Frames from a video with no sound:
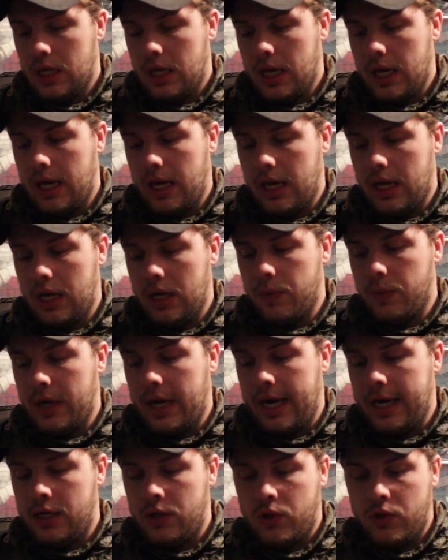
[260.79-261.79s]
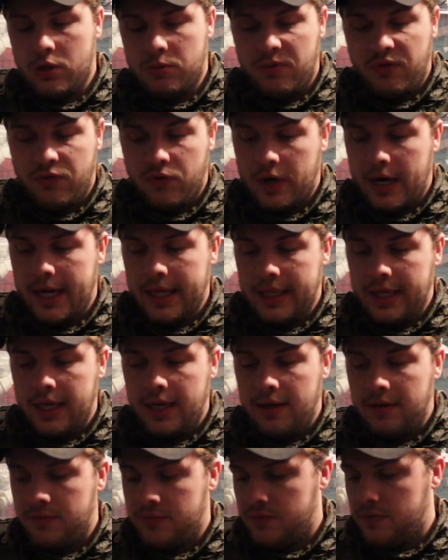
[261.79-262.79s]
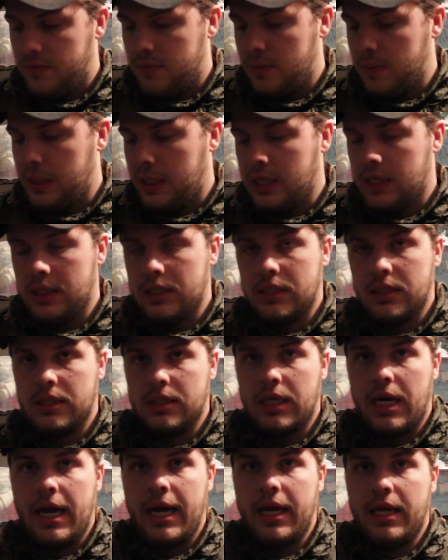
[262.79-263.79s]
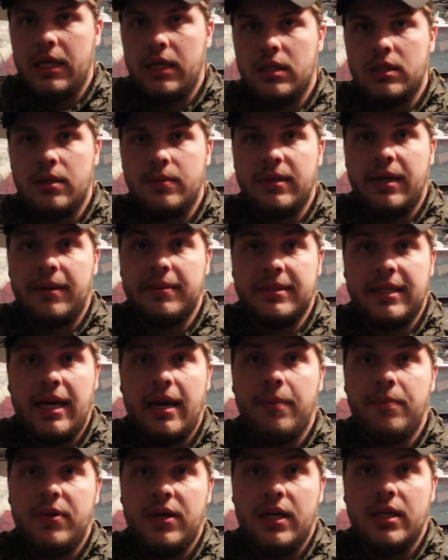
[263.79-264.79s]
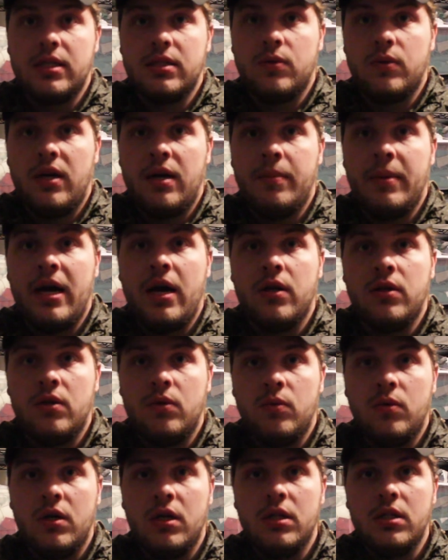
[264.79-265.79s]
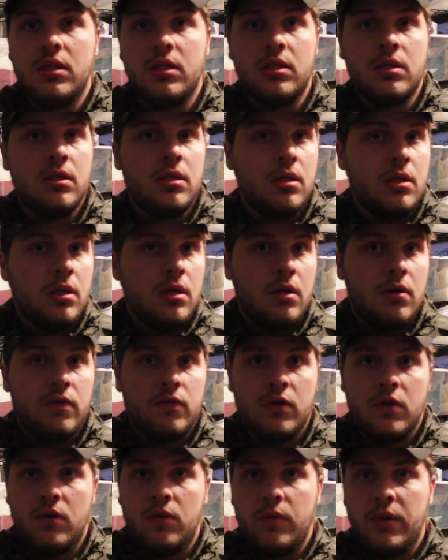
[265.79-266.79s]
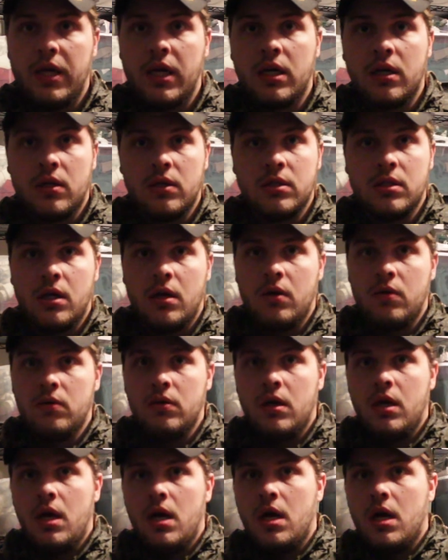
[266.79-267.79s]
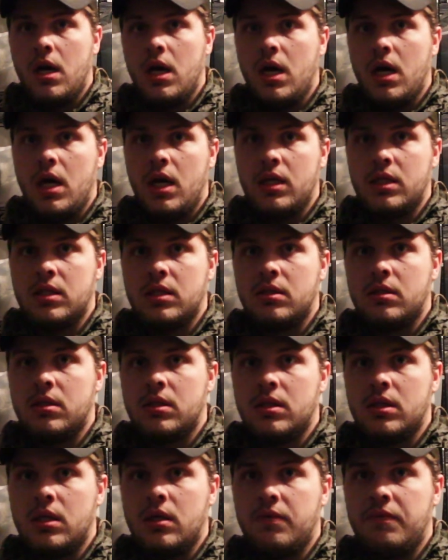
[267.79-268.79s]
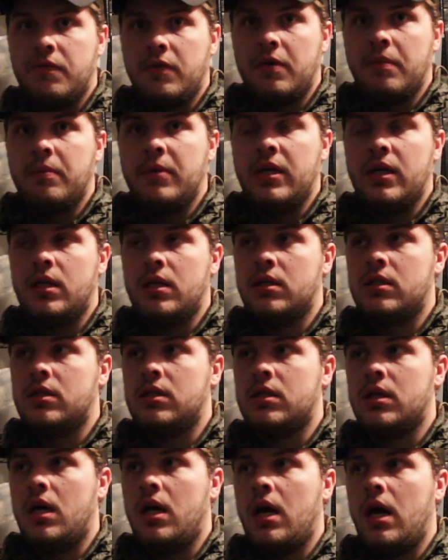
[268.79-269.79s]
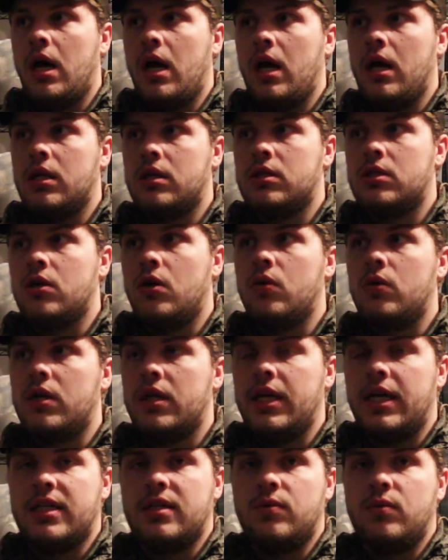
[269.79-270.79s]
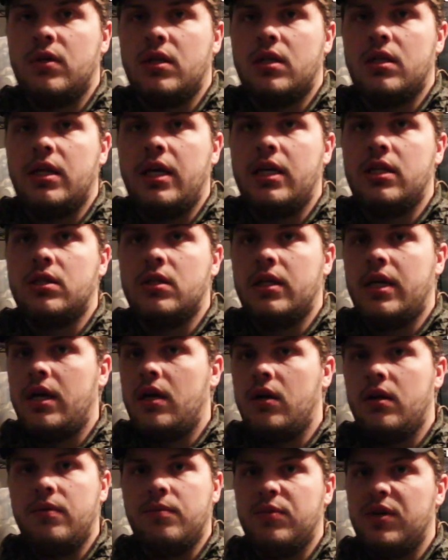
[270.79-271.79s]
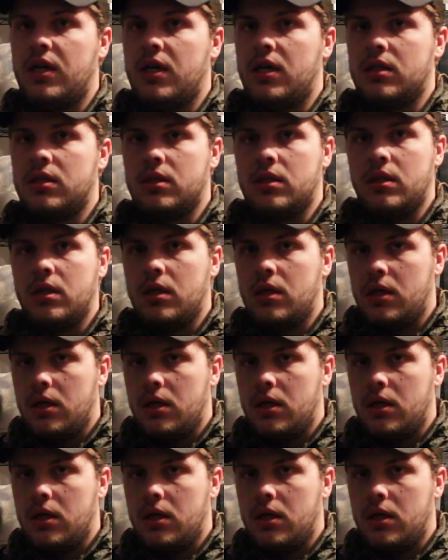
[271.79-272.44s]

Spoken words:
And what I do is, before I leave, because I sometimes can't piss when I'm out in the woods for a week or so. It's from being so connected with nature that I don't even piss.